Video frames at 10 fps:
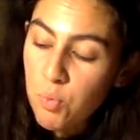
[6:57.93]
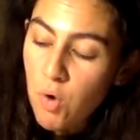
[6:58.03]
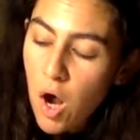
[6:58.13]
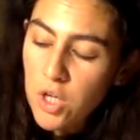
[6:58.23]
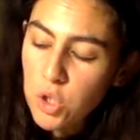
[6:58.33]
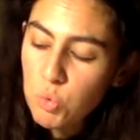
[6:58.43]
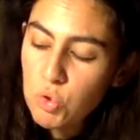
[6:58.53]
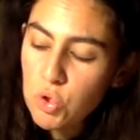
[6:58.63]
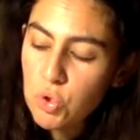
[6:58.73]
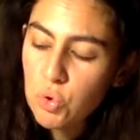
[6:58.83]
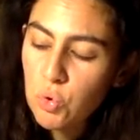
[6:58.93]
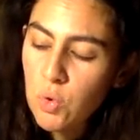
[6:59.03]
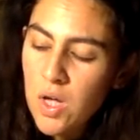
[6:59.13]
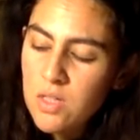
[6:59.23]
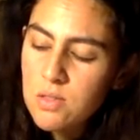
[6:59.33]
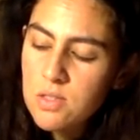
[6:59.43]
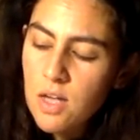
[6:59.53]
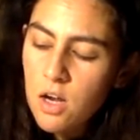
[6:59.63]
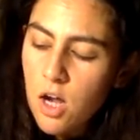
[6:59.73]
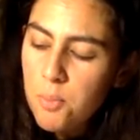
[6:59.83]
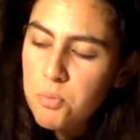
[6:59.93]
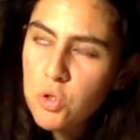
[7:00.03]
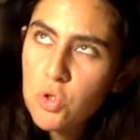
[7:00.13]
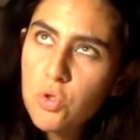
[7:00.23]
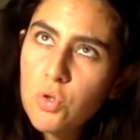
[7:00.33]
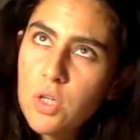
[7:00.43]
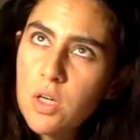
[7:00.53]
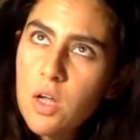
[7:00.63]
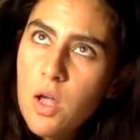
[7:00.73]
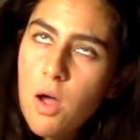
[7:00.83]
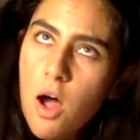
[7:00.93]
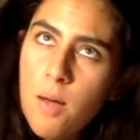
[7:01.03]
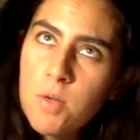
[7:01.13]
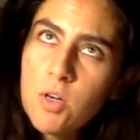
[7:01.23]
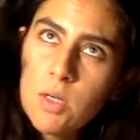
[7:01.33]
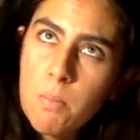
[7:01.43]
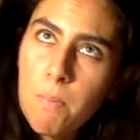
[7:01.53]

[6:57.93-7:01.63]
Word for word: brought you to set up certain, I'm hearing